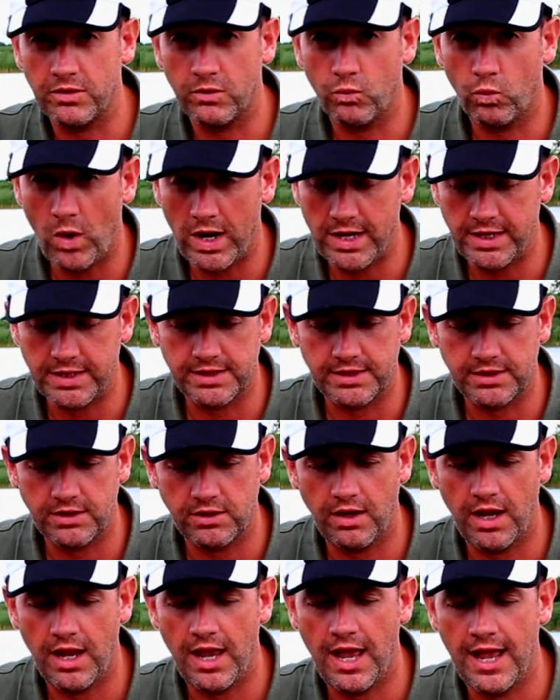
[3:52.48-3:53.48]
weights,
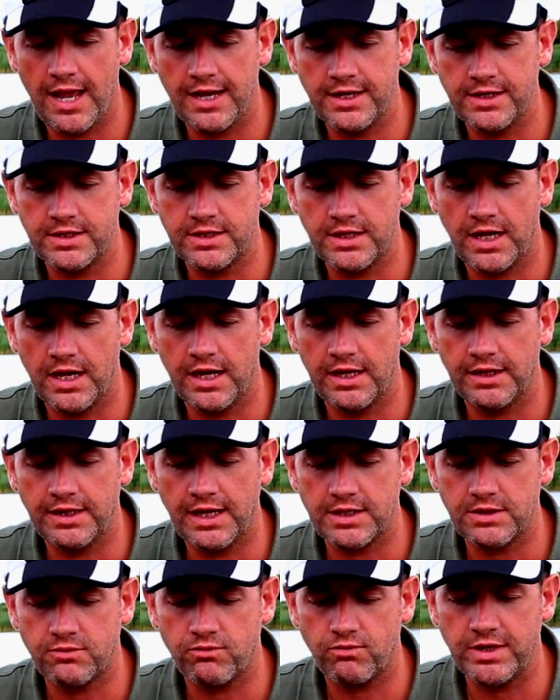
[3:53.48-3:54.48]
and
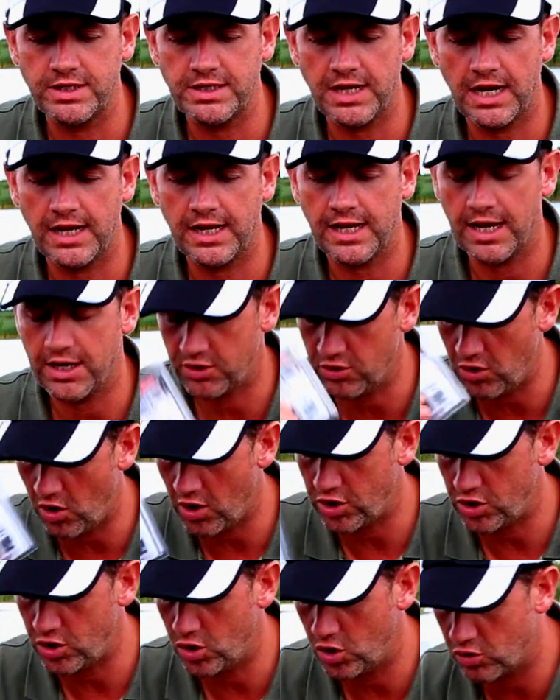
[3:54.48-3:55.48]
that's retailing at
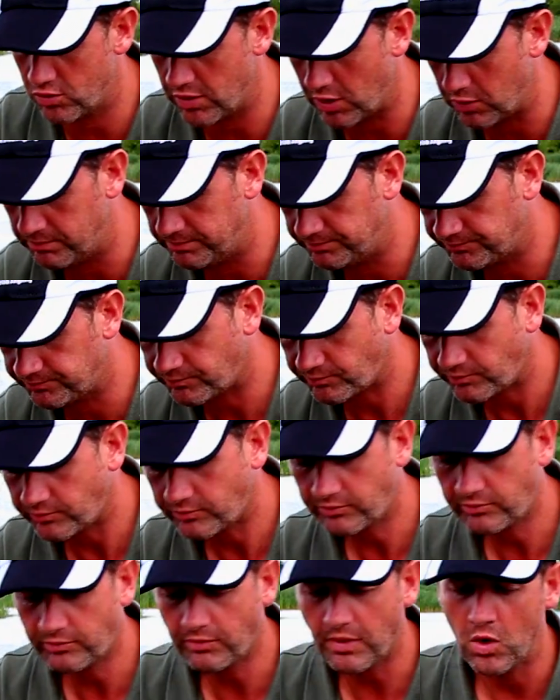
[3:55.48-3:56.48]
€9.
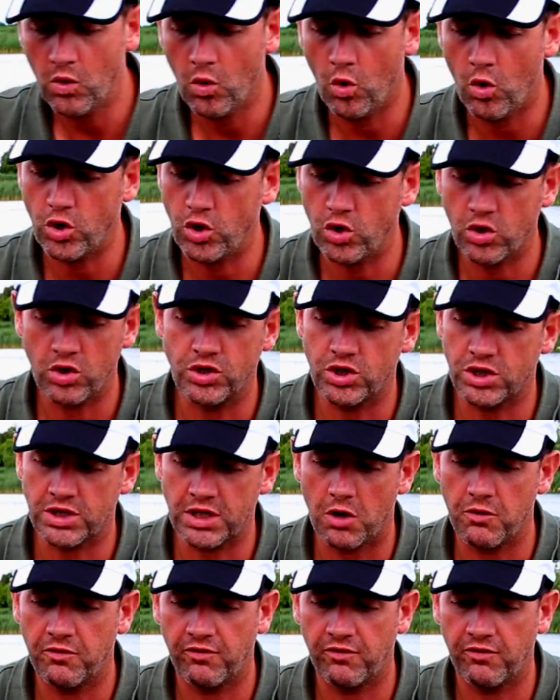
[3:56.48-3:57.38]
Or you can just go